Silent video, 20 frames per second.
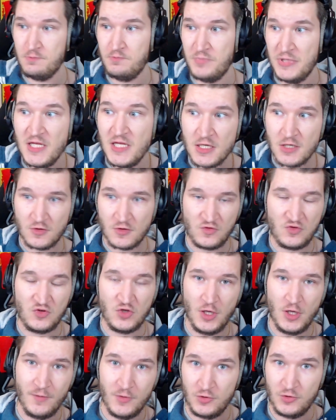bigger
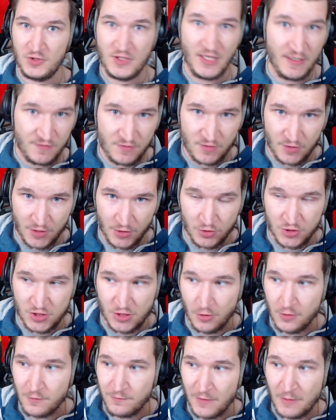server to test the
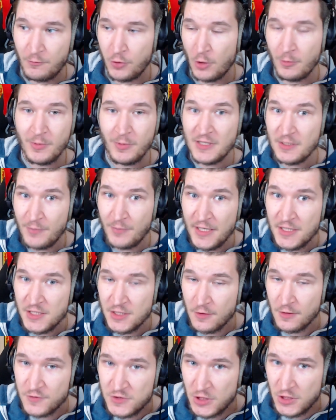Rinoceronte when probably in the
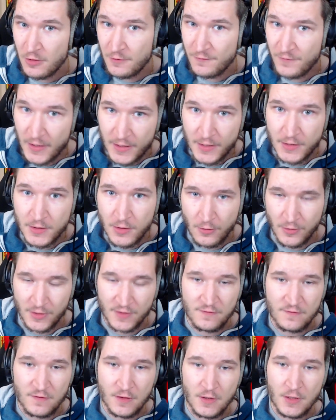paycheck of Chuck fucking
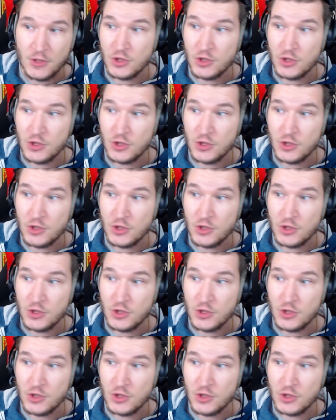Norris.